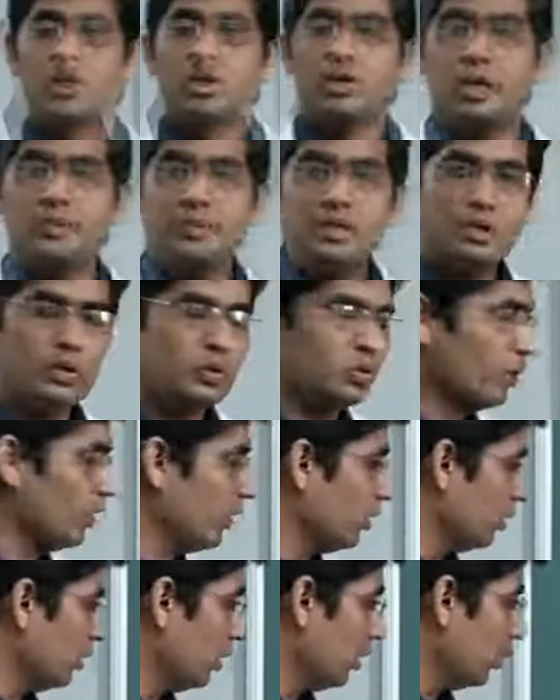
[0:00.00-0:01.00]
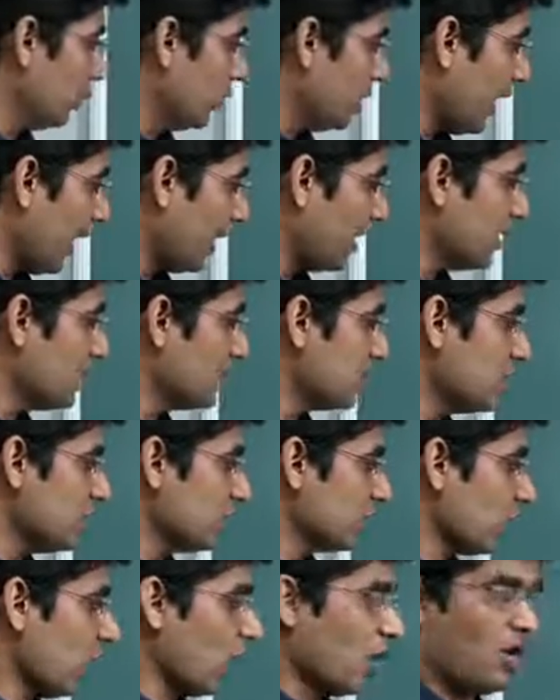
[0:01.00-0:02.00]
Coming to a urine
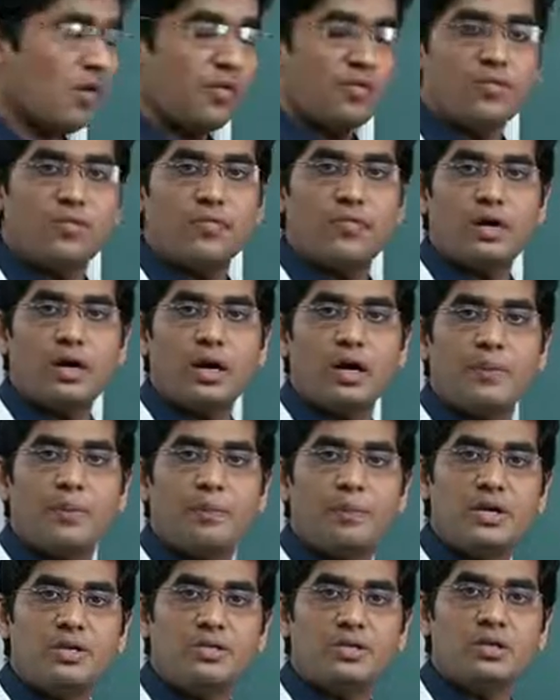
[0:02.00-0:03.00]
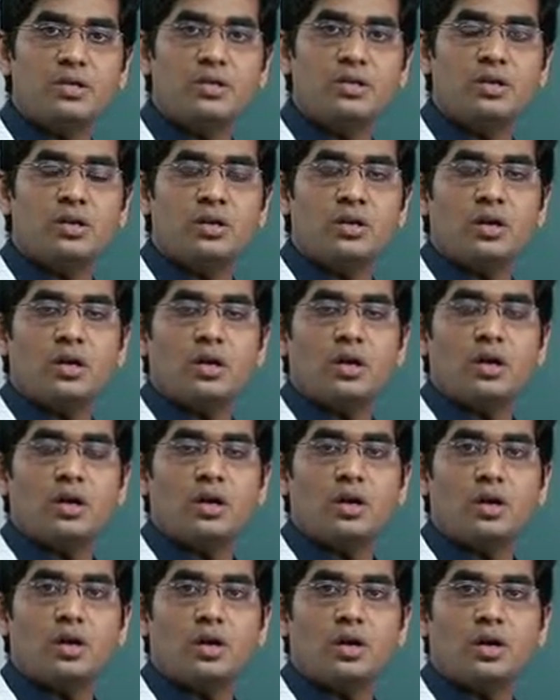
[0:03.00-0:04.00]
analysis of a patient
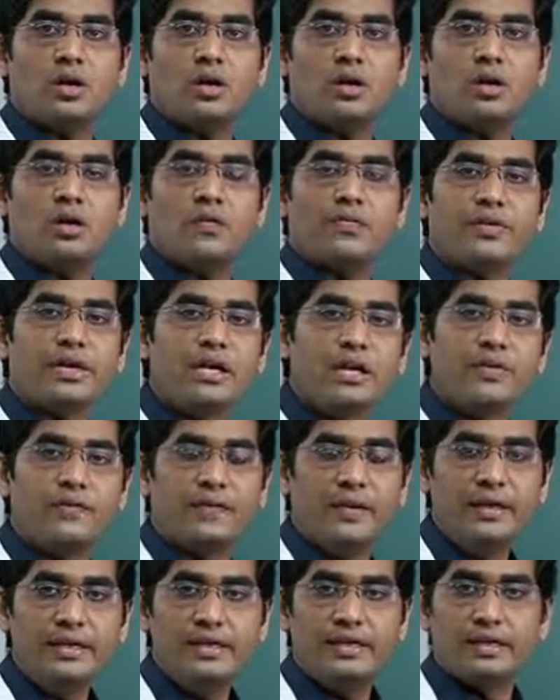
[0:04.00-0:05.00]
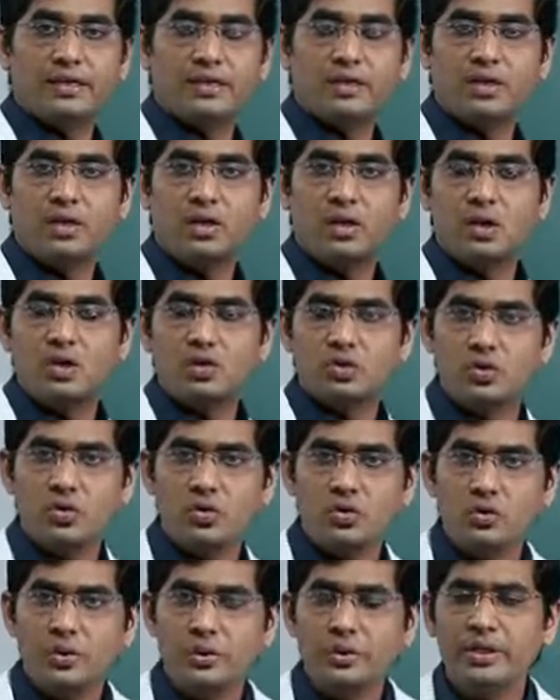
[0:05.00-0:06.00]
of renal failure.
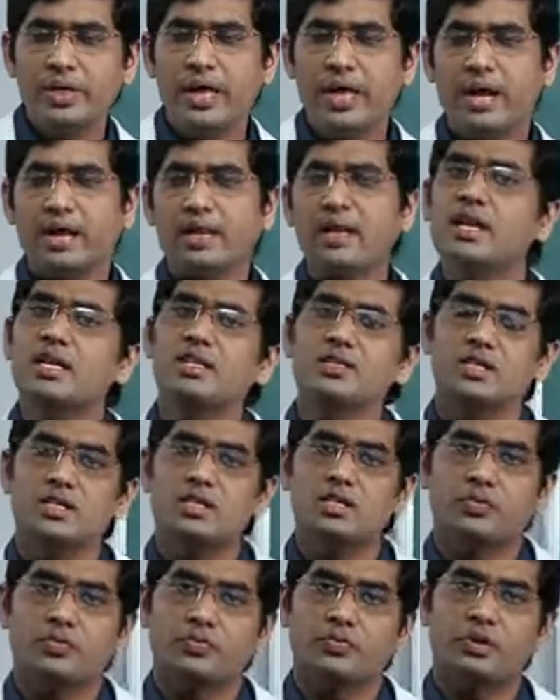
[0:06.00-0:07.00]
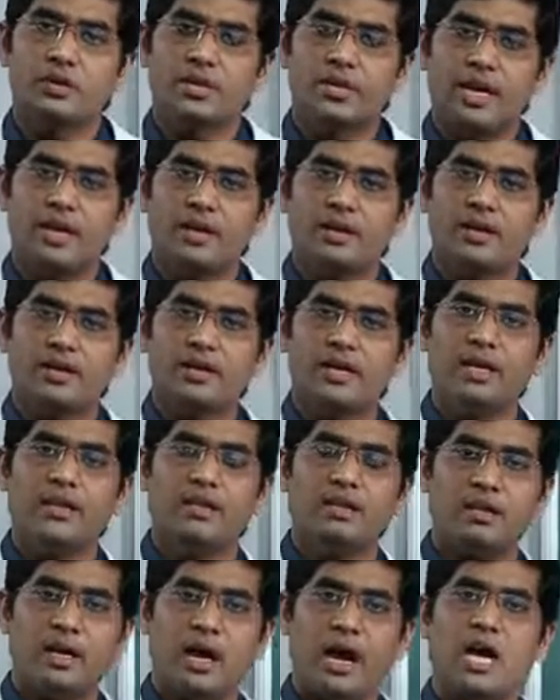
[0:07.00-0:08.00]
So urine analysis, we can
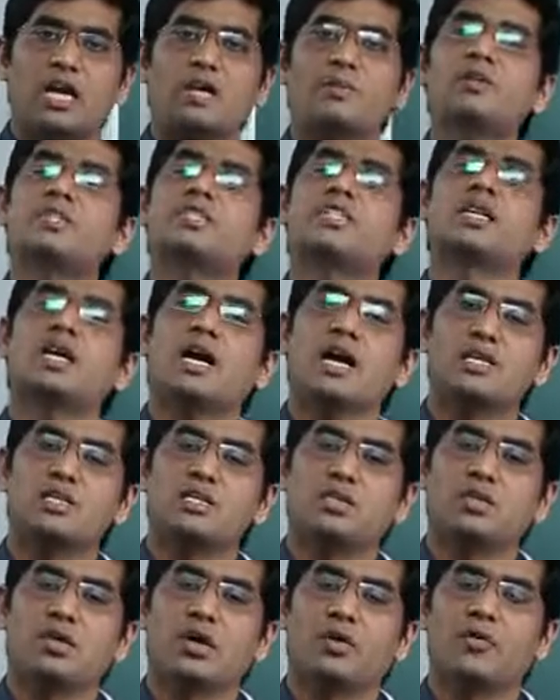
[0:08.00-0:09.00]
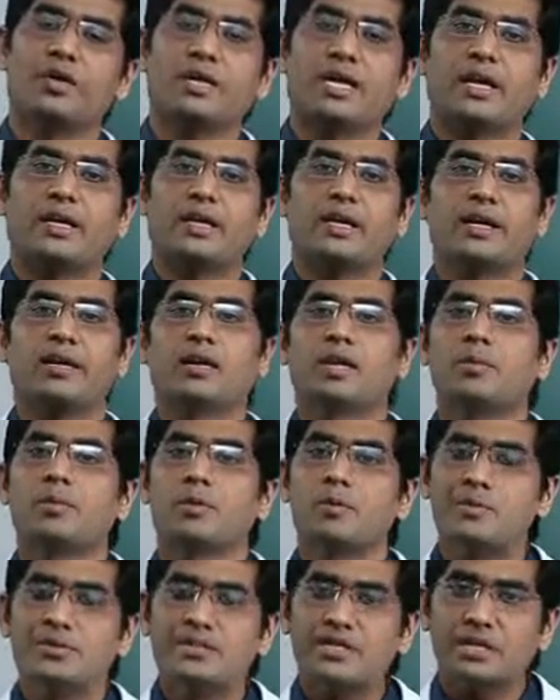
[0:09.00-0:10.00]
get RBC cast, we can get
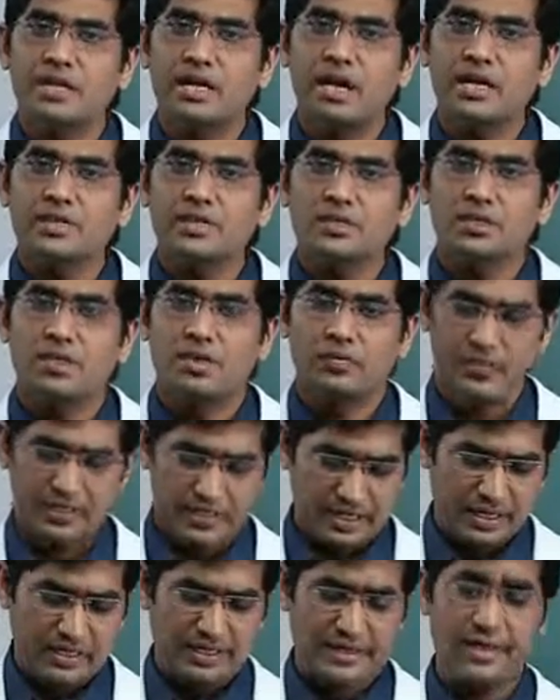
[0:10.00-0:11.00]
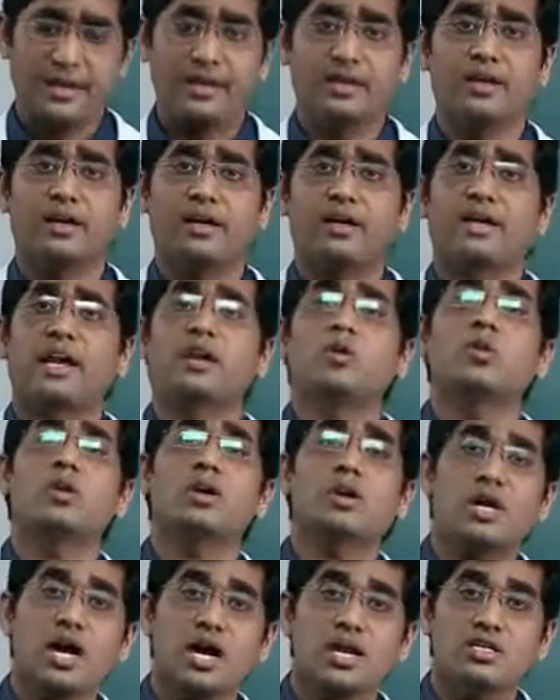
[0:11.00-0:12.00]
WBC cast, we can get
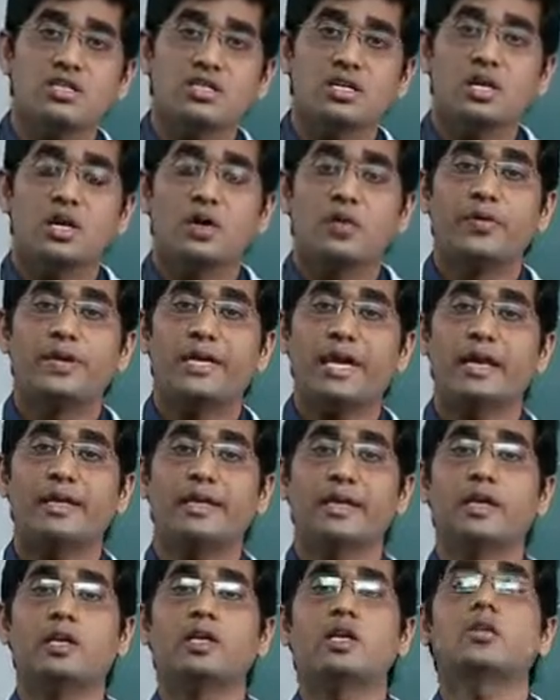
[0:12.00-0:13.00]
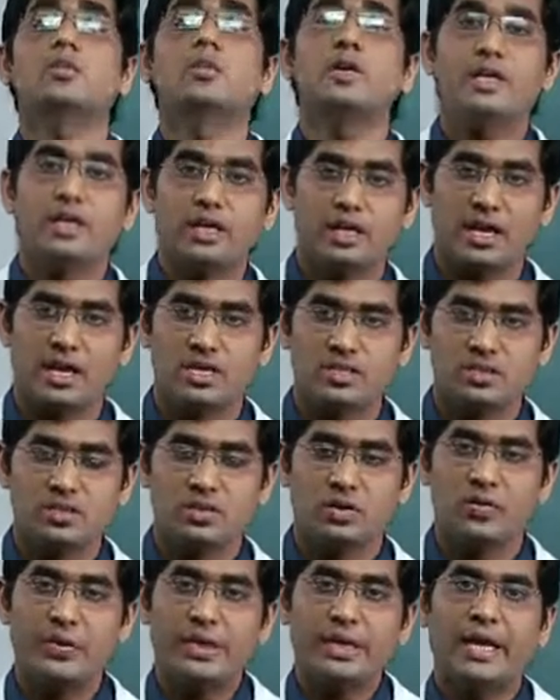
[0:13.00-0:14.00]
granular cast, we can get tubular cast,
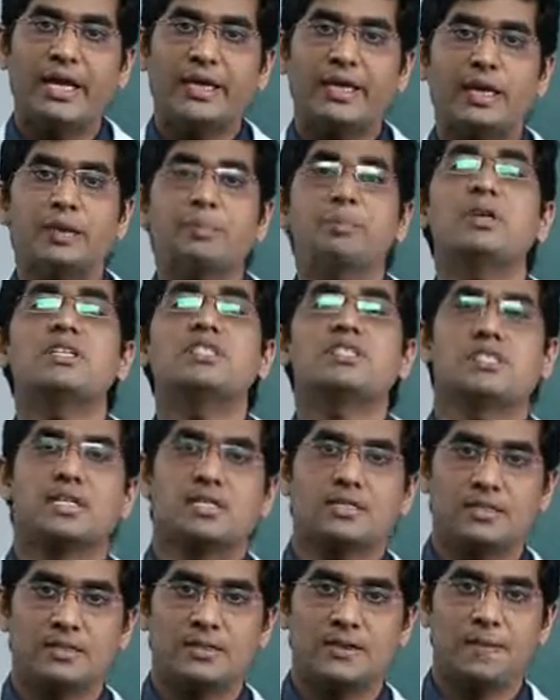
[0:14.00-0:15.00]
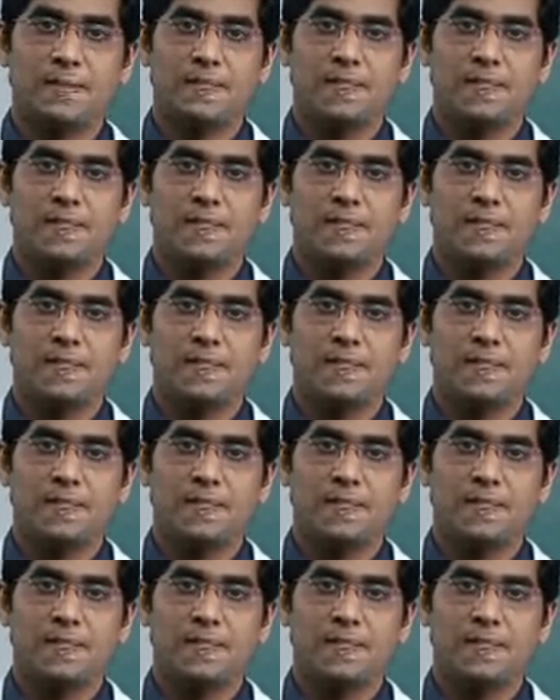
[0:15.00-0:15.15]
we can get pus cells.